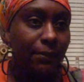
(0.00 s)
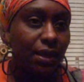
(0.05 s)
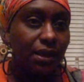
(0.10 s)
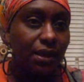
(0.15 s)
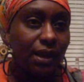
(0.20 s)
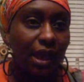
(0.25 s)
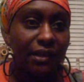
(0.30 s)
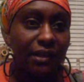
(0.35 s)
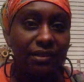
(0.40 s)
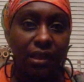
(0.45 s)
me
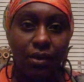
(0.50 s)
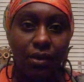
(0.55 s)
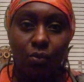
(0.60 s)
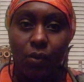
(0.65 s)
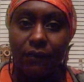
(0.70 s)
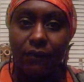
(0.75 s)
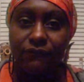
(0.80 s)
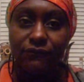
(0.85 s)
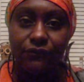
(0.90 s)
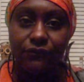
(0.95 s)
like they
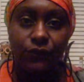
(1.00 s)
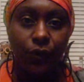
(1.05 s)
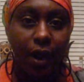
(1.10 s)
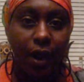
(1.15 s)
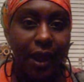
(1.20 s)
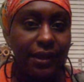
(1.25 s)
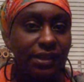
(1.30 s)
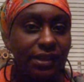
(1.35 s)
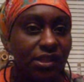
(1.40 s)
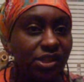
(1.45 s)
were
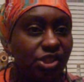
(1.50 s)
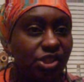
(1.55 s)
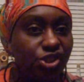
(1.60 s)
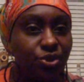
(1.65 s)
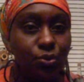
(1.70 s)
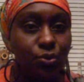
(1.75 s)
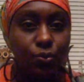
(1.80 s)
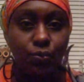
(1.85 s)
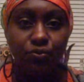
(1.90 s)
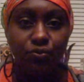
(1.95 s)
frightened
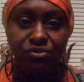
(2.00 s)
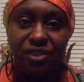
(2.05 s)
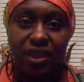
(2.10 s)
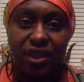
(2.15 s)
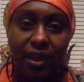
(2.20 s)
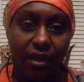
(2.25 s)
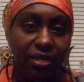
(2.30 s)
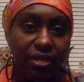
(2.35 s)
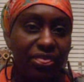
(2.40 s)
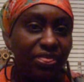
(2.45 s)
to
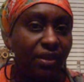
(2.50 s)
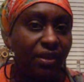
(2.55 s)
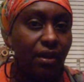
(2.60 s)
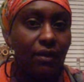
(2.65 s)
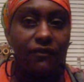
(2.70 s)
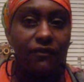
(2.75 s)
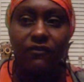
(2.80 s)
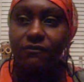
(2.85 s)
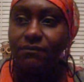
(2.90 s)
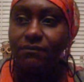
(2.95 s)
death
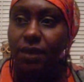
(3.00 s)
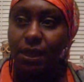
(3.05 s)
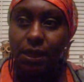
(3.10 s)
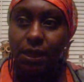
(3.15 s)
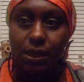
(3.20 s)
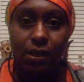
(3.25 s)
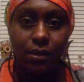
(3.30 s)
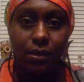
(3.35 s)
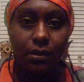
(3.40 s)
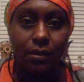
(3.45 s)
of me.
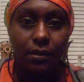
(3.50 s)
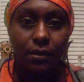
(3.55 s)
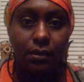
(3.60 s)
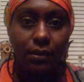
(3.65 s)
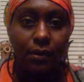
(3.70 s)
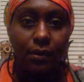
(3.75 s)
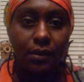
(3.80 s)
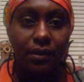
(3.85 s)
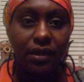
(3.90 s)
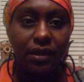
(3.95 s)

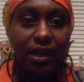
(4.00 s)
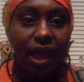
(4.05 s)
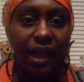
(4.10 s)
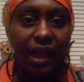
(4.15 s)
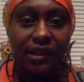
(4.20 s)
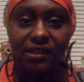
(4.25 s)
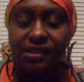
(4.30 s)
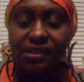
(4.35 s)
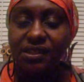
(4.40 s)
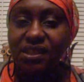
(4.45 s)
I
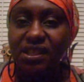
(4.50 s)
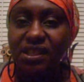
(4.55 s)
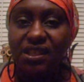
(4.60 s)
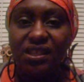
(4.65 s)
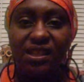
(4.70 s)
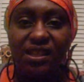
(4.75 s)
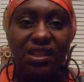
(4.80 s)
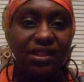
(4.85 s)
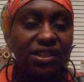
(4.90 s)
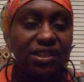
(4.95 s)
could
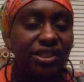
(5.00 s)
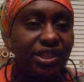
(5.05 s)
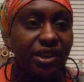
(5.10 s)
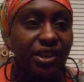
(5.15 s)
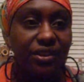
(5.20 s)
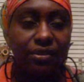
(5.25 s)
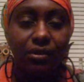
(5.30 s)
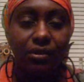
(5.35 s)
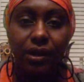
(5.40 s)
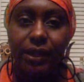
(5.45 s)
see the
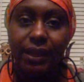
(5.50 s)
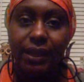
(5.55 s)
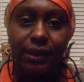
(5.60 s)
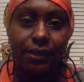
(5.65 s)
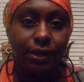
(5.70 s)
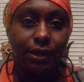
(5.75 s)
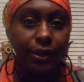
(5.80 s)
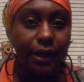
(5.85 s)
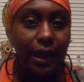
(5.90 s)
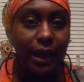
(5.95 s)
terror
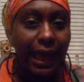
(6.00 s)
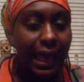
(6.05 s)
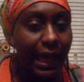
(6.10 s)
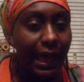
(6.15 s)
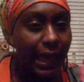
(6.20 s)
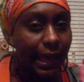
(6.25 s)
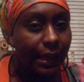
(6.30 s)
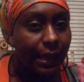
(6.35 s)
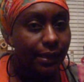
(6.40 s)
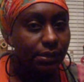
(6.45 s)
in their
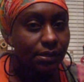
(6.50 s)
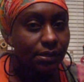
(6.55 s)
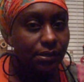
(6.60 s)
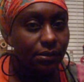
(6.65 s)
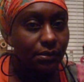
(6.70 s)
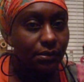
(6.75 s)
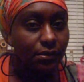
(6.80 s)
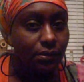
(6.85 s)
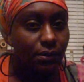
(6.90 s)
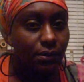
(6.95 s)
eyes.
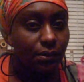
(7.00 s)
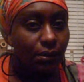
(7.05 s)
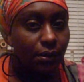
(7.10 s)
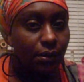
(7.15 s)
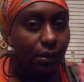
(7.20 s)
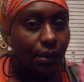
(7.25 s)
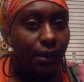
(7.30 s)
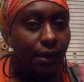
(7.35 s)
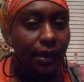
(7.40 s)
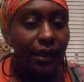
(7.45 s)

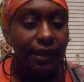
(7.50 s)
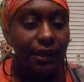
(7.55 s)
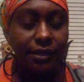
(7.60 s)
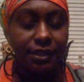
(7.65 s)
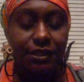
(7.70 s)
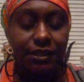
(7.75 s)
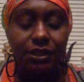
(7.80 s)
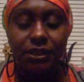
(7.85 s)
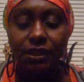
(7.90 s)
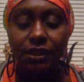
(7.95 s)
And
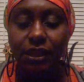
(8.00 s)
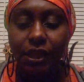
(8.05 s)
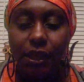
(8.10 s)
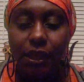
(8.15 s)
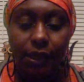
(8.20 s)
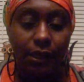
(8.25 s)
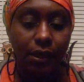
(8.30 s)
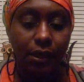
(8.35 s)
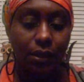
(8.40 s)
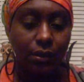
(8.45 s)
this
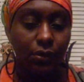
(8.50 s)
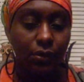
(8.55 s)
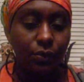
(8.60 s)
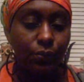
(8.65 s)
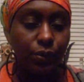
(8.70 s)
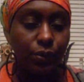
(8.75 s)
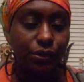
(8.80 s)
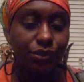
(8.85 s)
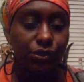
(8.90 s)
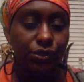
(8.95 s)
thing
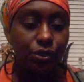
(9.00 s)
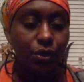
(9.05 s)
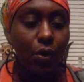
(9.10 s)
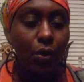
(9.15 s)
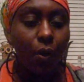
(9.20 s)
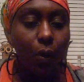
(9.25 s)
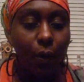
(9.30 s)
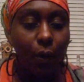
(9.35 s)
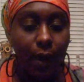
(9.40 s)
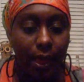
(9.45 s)
was
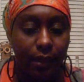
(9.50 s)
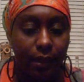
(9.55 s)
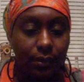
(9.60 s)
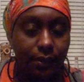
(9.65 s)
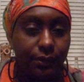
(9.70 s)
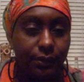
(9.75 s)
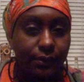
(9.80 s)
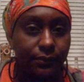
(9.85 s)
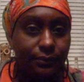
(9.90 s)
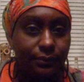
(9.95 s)
coiling,
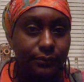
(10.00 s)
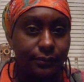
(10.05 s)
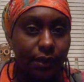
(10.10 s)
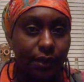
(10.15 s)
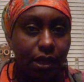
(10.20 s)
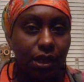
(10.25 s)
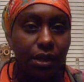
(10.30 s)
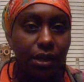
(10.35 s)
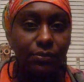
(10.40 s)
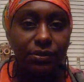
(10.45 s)

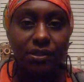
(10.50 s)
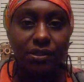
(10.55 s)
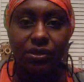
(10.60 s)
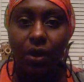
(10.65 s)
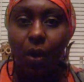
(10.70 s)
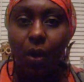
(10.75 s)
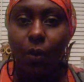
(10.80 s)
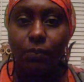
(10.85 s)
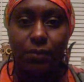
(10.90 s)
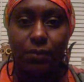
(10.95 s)
and it was
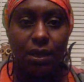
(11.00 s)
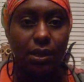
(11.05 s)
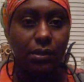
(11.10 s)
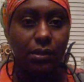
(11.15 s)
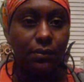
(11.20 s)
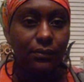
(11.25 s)
on me.